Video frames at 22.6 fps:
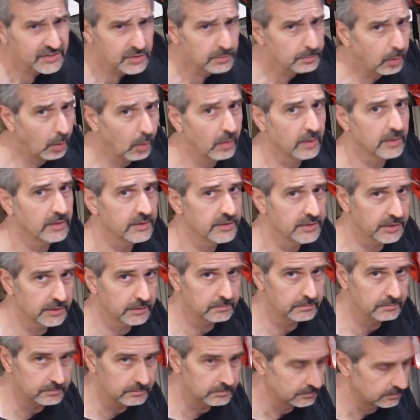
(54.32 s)
it's important
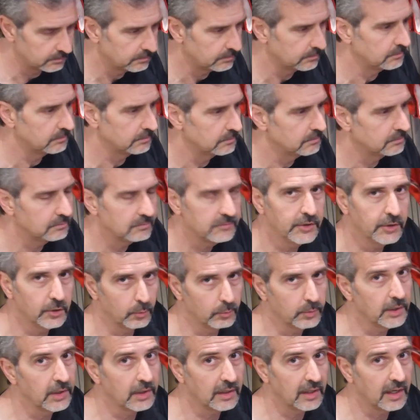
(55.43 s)
to
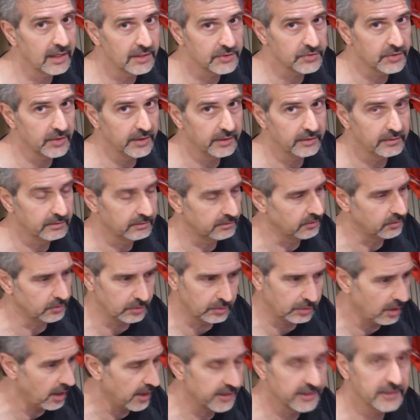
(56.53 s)
realize that there are a
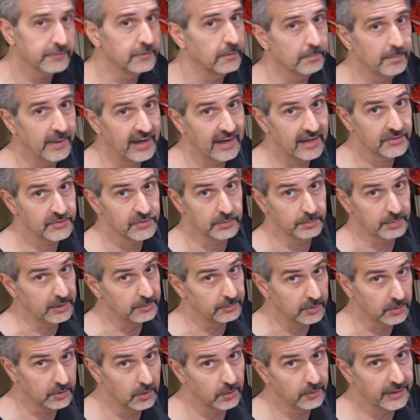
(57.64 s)
lot of different paths that
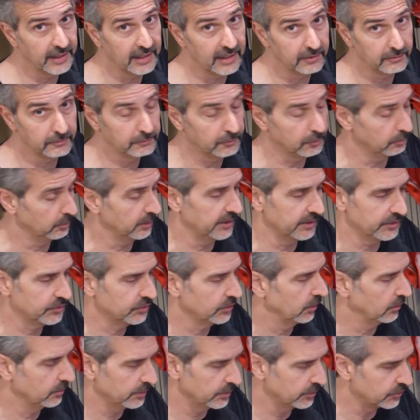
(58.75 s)
people go down for rigs.
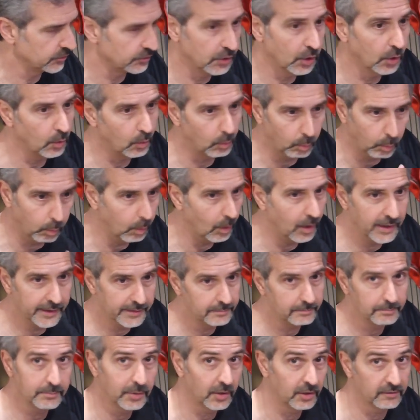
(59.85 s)
So there's no
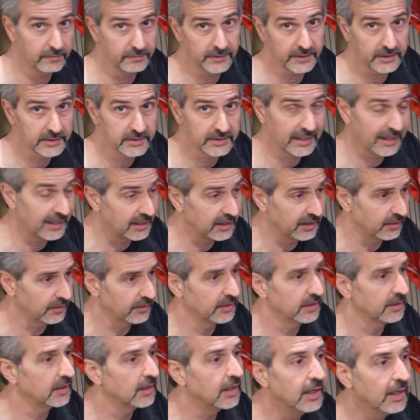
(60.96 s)
one perfect
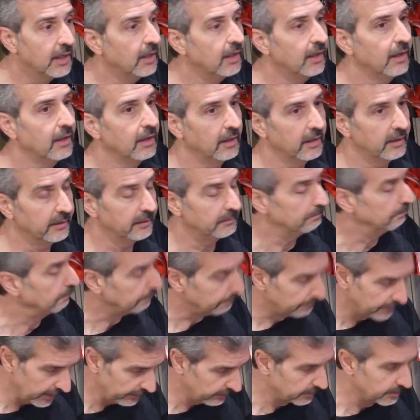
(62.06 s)
anything.
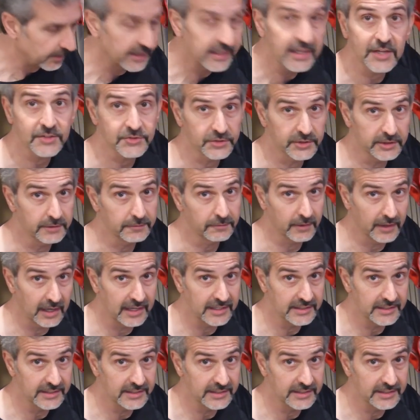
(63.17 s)
Everybody has a different